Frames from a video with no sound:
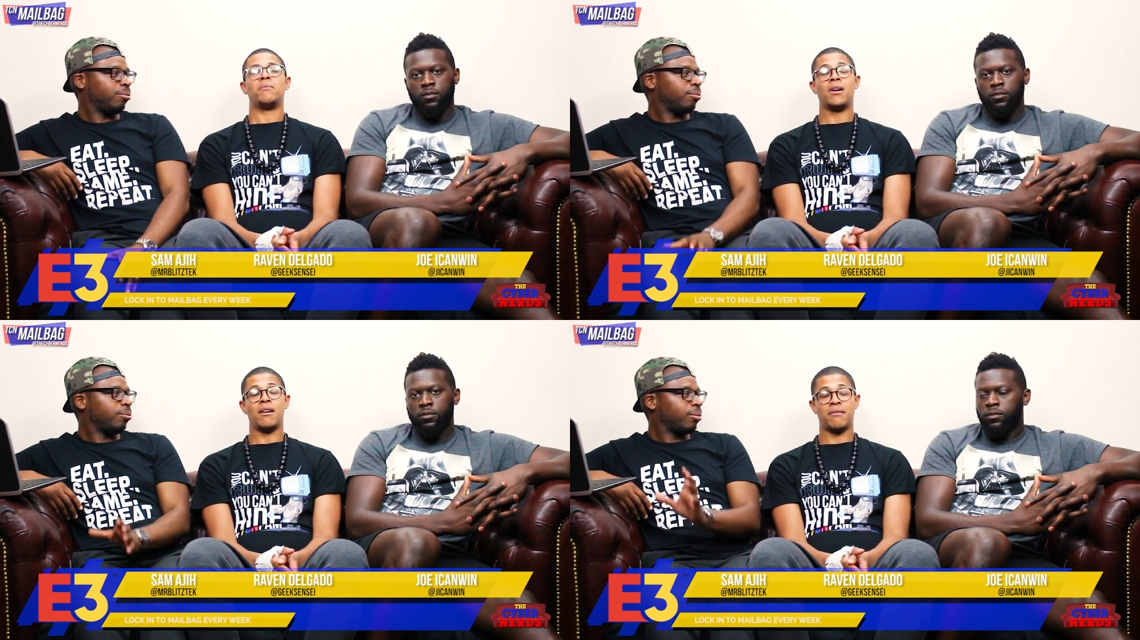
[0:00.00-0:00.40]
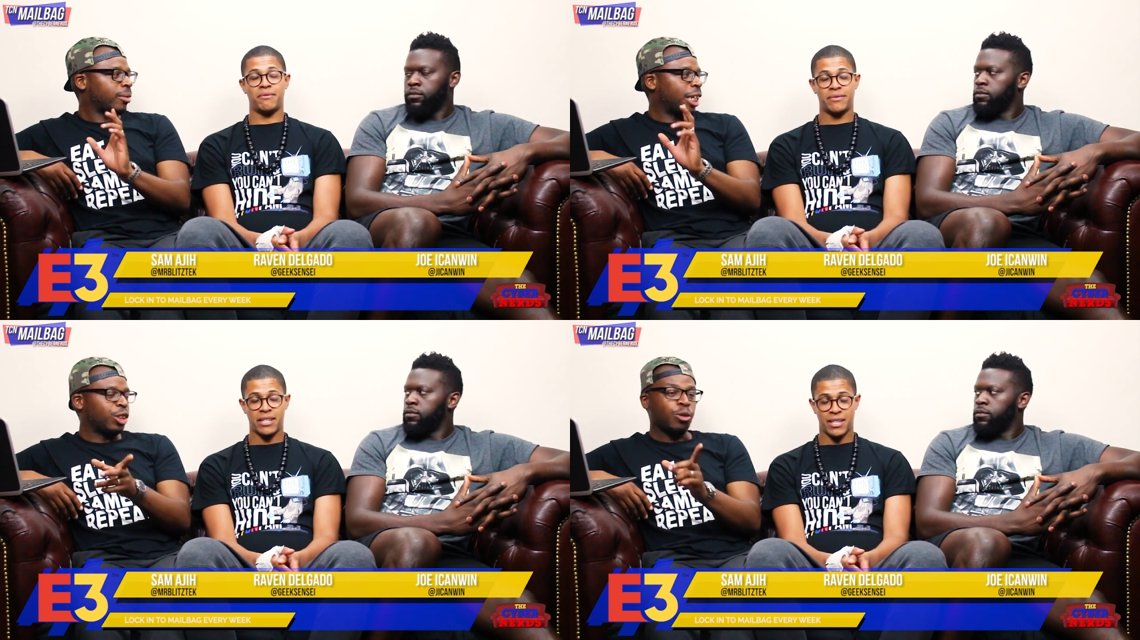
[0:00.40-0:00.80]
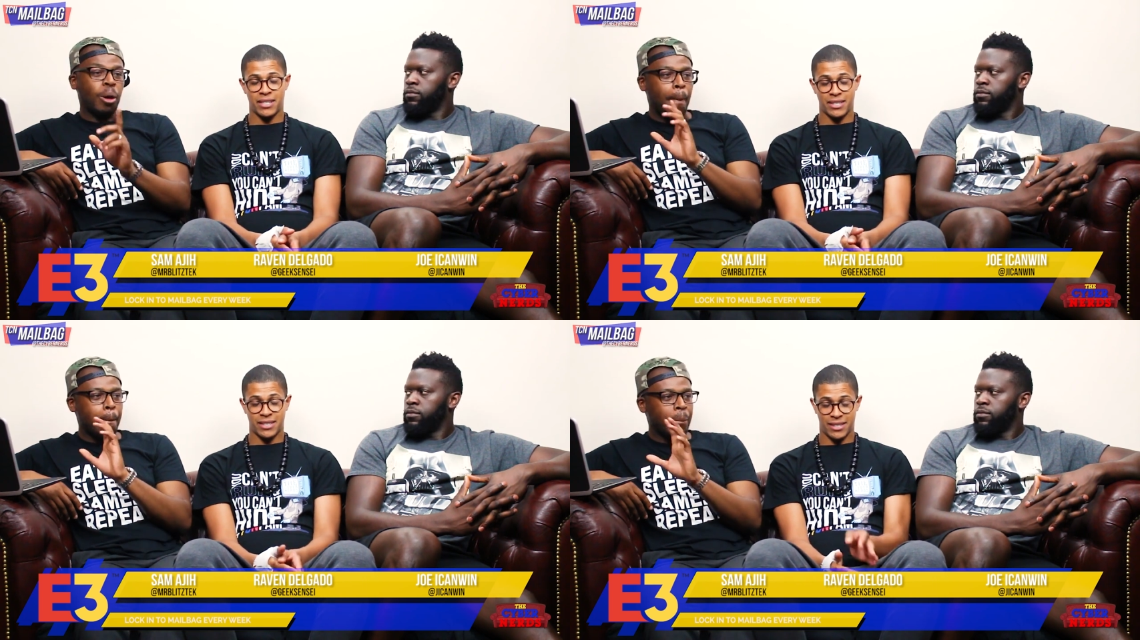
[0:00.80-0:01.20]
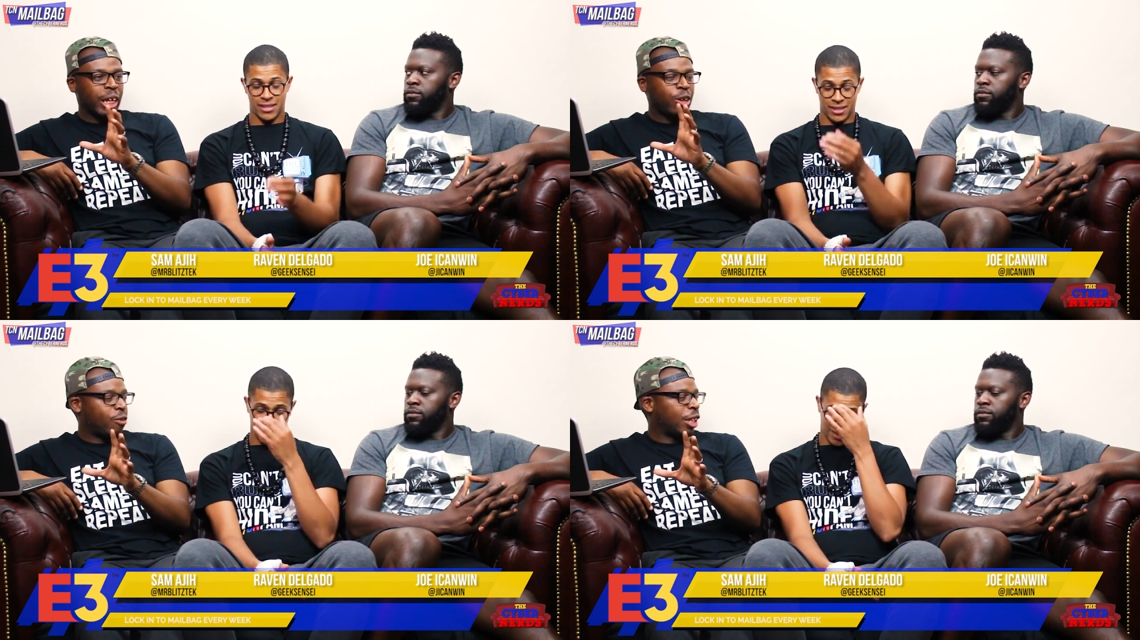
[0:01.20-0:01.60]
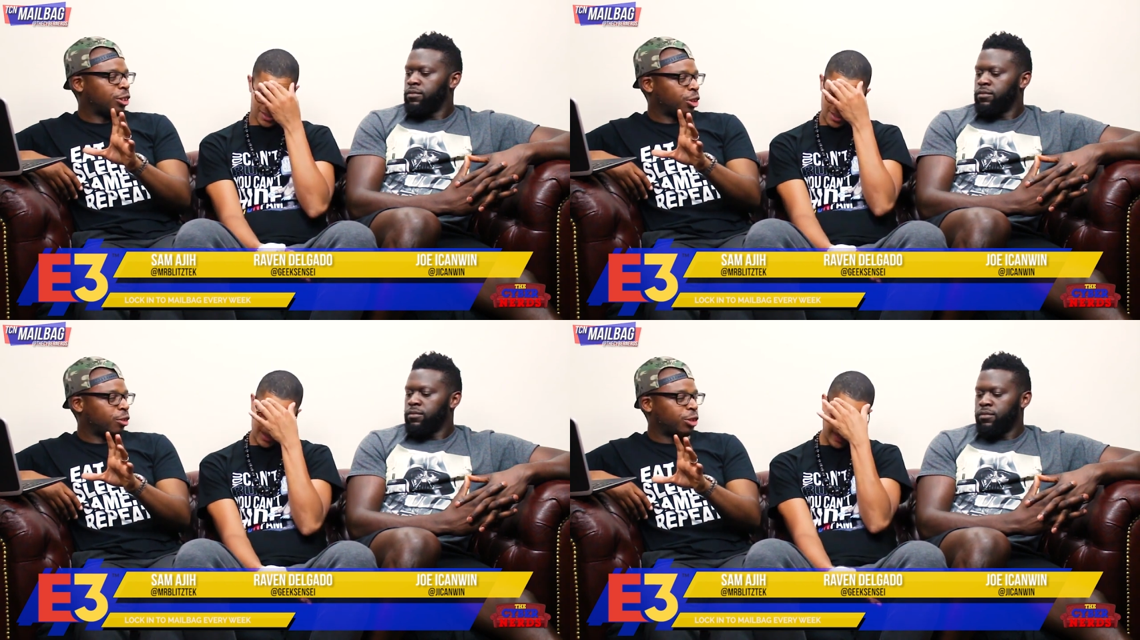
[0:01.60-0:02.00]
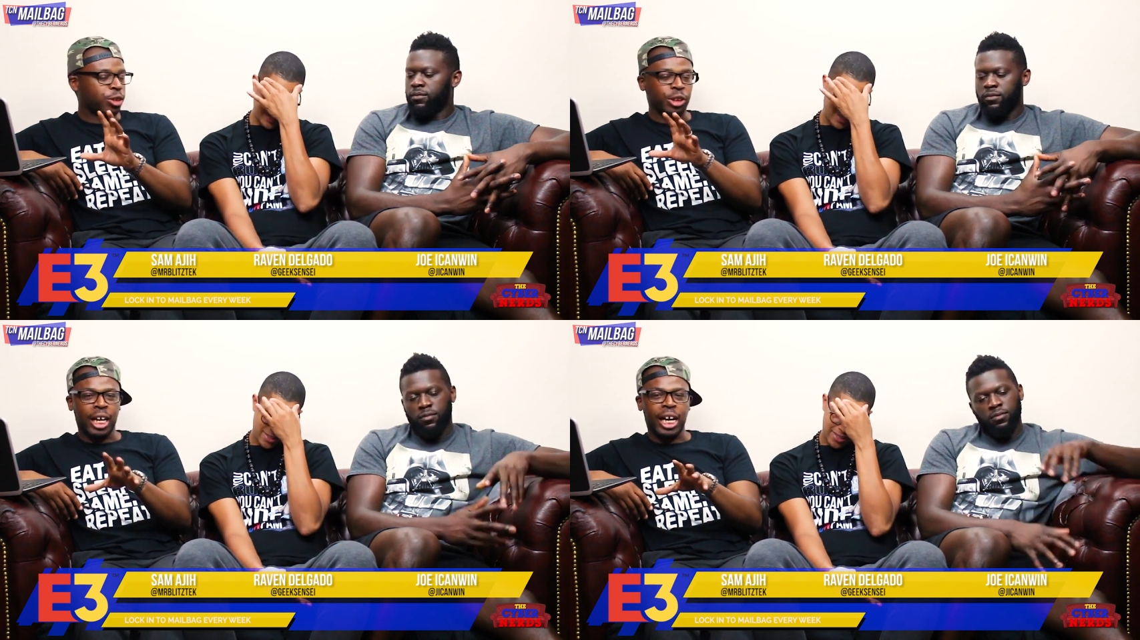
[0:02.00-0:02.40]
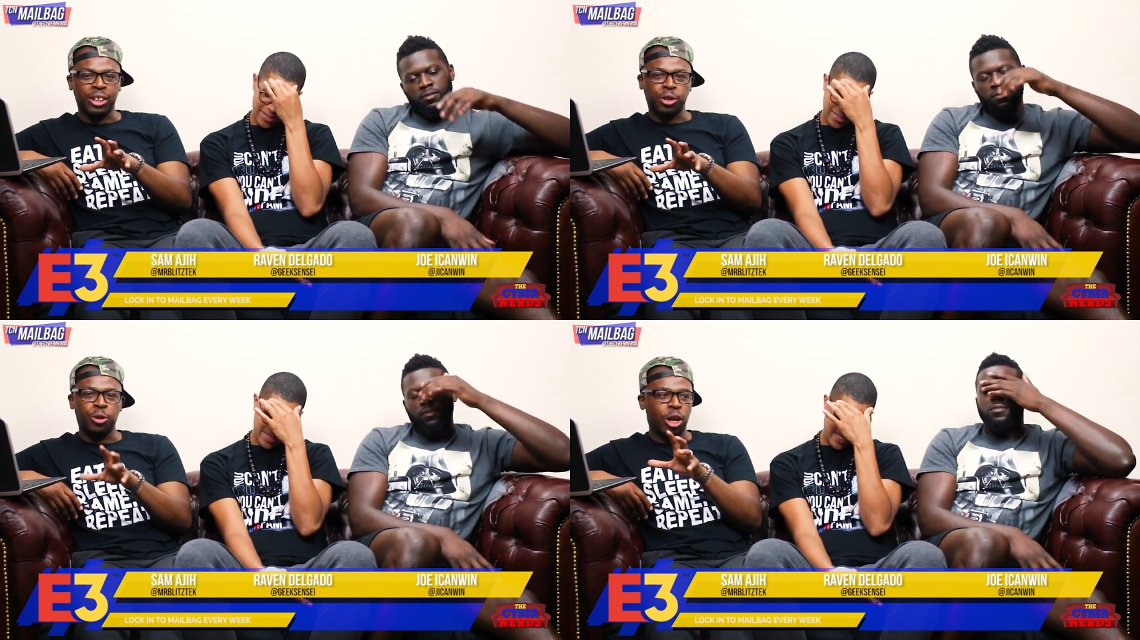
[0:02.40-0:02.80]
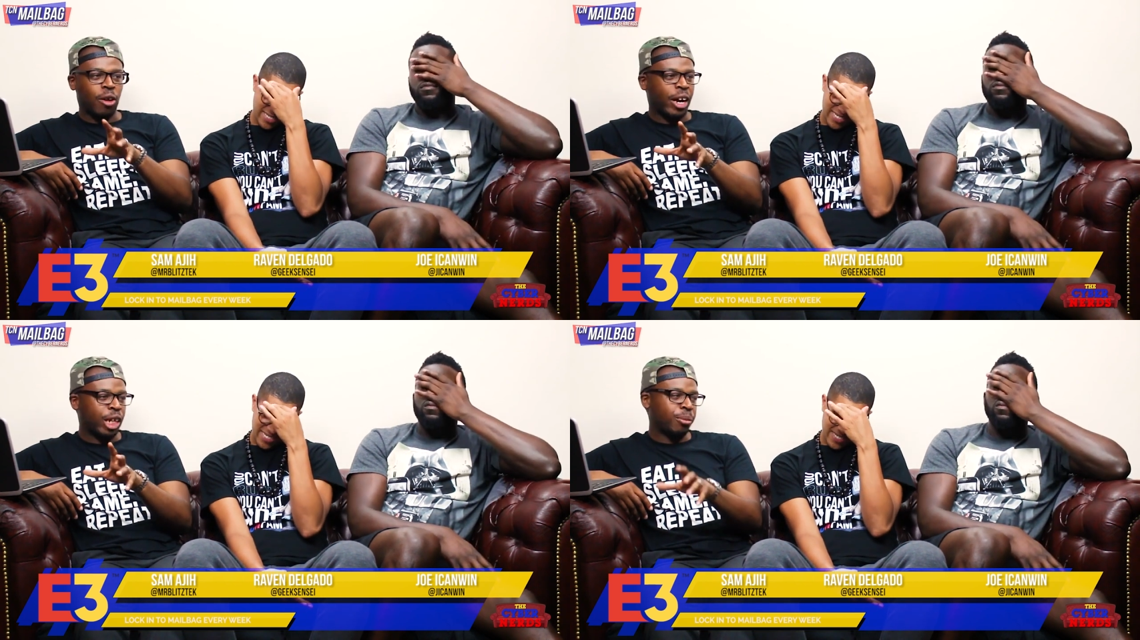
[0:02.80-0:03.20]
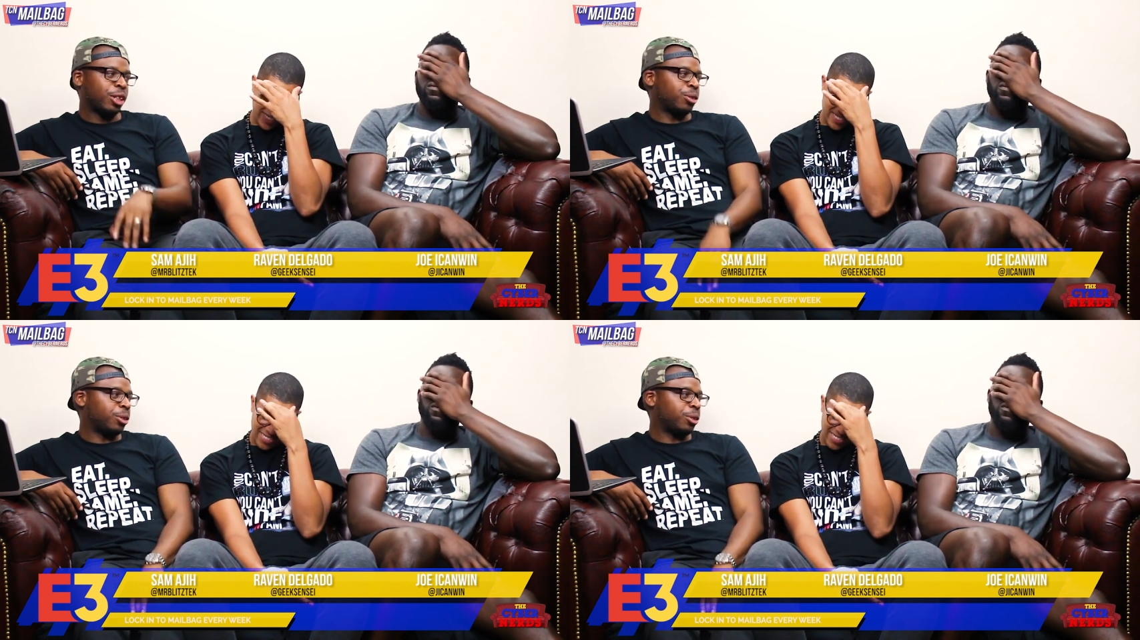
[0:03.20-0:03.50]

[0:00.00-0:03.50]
Speaker 1: Wow, and it's mega fan service to the guys who love anime